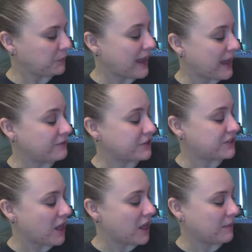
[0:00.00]
After
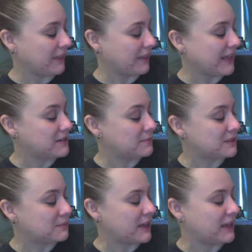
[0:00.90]
Solomon, the kingdom
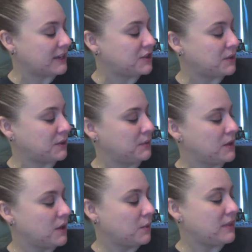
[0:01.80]
split in two,
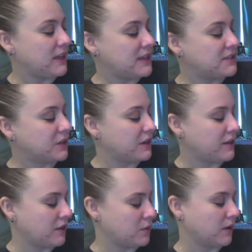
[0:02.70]
with Israel
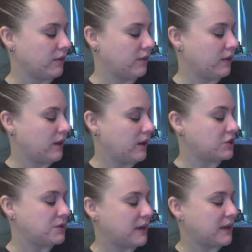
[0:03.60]
in the north
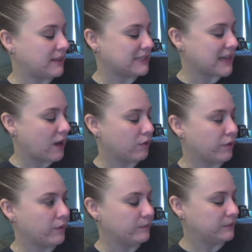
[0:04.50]
and Judah in the
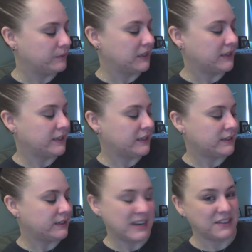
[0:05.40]
south.
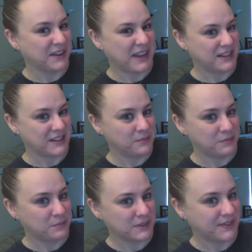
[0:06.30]
Neither
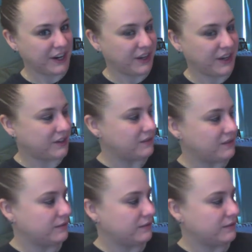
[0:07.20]
kingdom was very good.